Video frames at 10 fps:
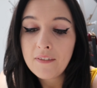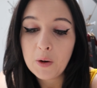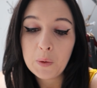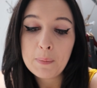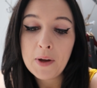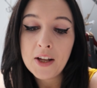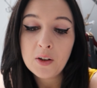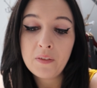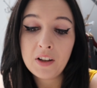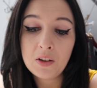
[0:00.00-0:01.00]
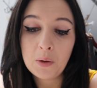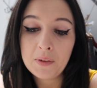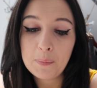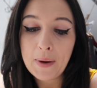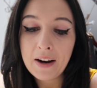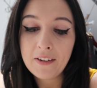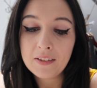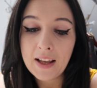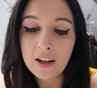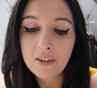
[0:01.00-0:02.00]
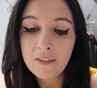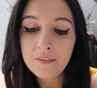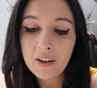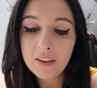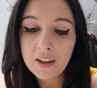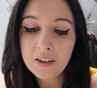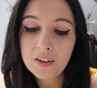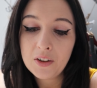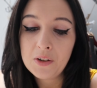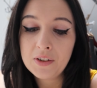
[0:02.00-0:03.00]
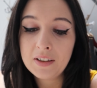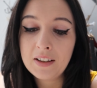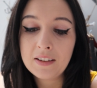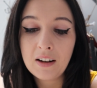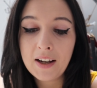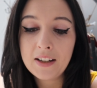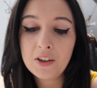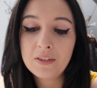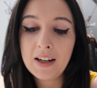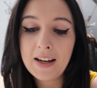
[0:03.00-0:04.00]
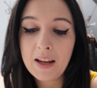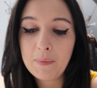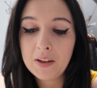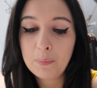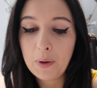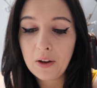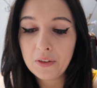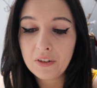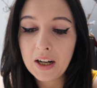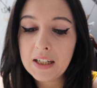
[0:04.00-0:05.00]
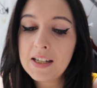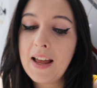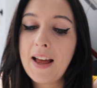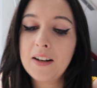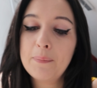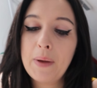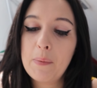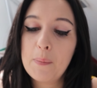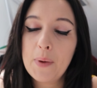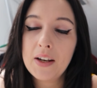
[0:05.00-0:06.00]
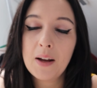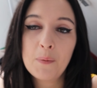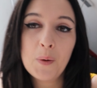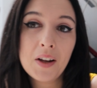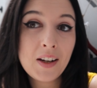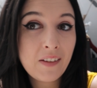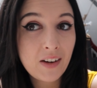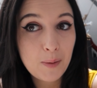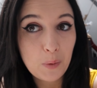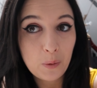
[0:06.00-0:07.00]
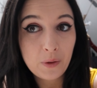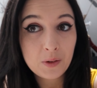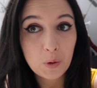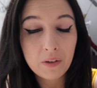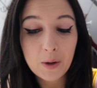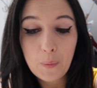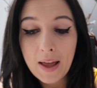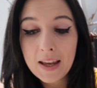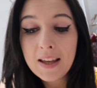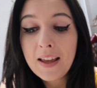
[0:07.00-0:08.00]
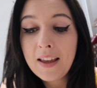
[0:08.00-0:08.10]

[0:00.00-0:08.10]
Following the murder of his adopted parents and grandfather, Uhtred desired to reclaim his birthright at Bebbanburgh. Now, I'm not going to give any more of the story away.